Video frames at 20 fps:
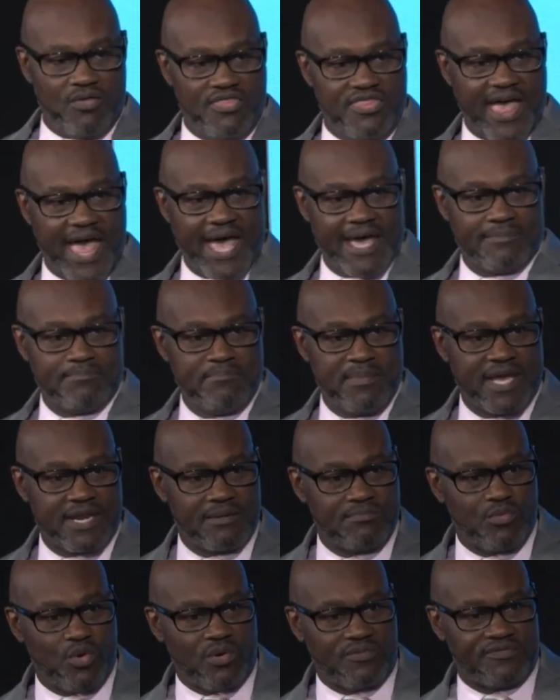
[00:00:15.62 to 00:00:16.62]
that
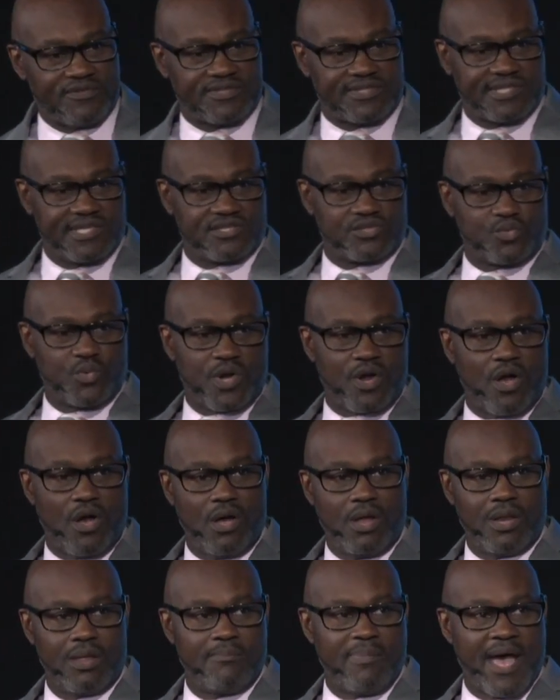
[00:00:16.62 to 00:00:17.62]
metamorphosis. We're
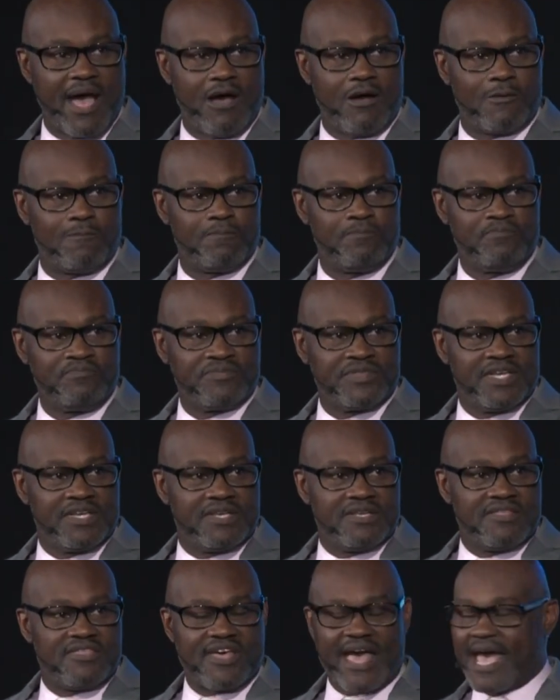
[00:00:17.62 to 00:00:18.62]
all about
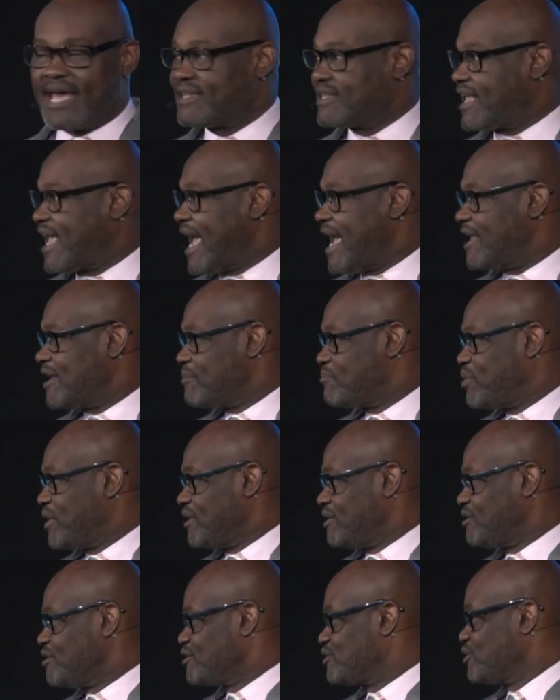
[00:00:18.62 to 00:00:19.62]
that
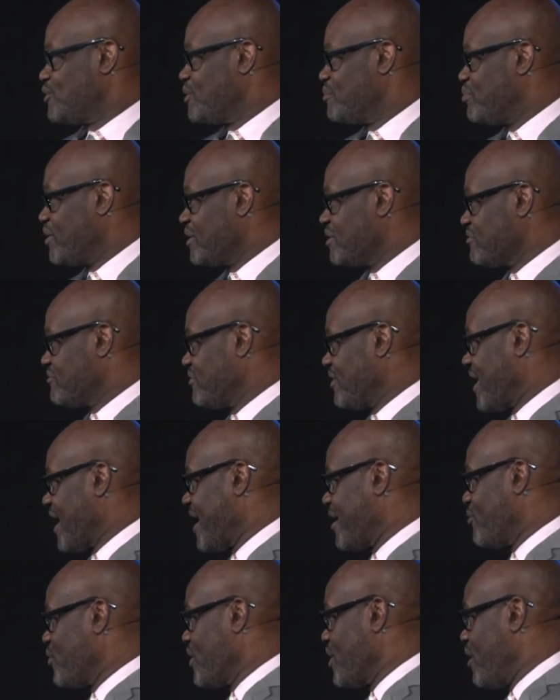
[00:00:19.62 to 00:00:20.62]
caterpillar to a butterfly.
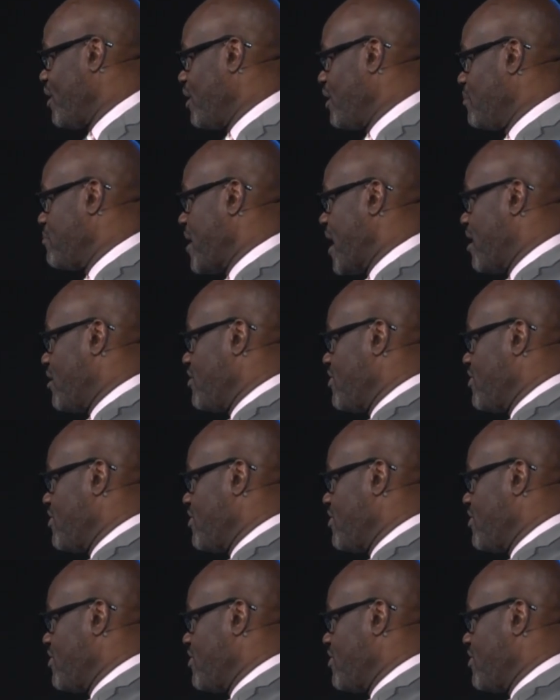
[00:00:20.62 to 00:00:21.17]
We're all about